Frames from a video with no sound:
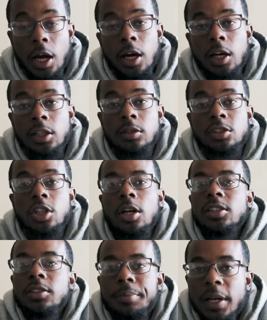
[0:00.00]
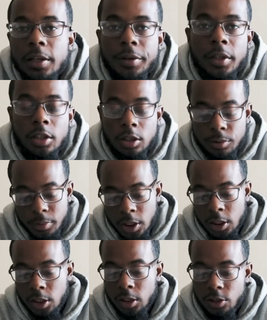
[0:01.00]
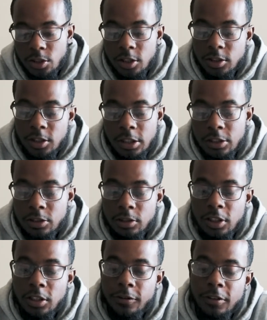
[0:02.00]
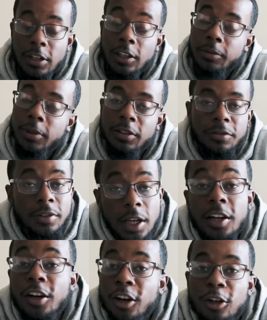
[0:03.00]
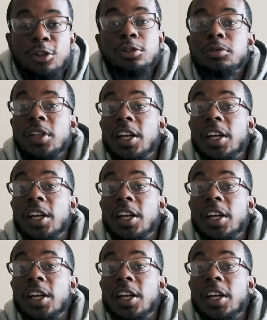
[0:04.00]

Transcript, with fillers: I charged the battery up and turned it on and it feel like, man, it feel like a whole new